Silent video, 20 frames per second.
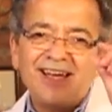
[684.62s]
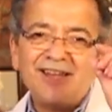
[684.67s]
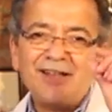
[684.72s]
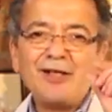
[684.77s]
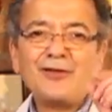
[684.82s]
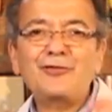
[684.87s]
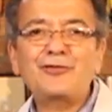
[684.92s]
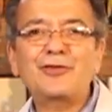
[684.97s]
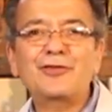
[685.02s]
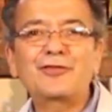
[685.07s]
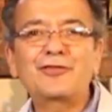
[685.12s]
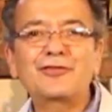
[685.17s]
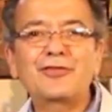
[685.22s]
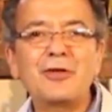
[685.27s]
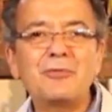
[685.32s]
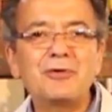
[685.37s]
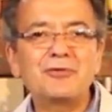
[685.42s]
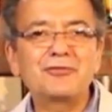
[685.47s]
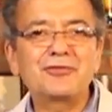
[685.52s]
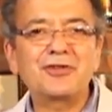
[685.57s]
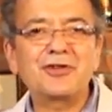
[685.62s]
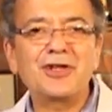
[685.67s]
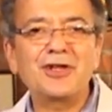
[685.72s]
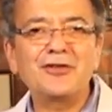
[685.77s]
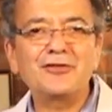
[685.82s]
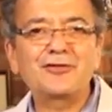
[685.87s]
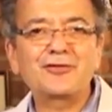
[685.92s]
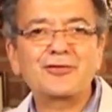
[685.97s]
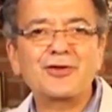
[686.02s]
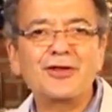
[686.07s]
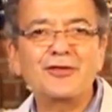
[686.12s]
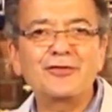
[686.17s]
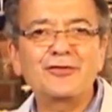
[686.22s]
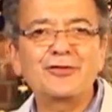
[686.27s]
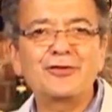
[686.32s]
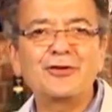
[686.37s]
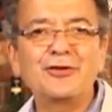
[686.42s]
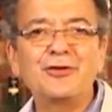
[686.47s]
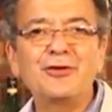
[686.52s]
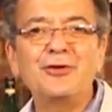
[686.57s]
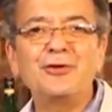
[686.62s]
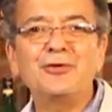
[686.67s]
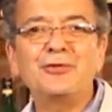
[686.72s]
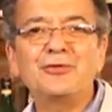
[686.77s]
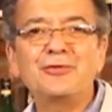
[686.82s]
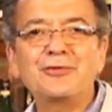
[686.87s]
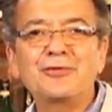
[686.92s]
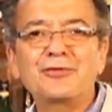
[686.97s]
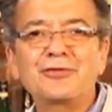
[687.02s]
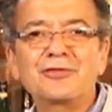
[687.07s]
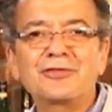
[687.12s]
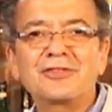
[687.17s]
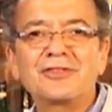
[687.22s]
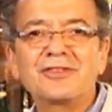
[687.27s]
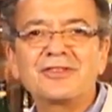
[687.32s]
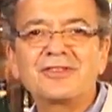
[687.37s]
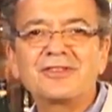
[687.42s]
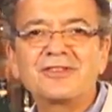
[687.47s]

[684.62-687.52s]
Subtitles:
and that's just some of today's trends in the news.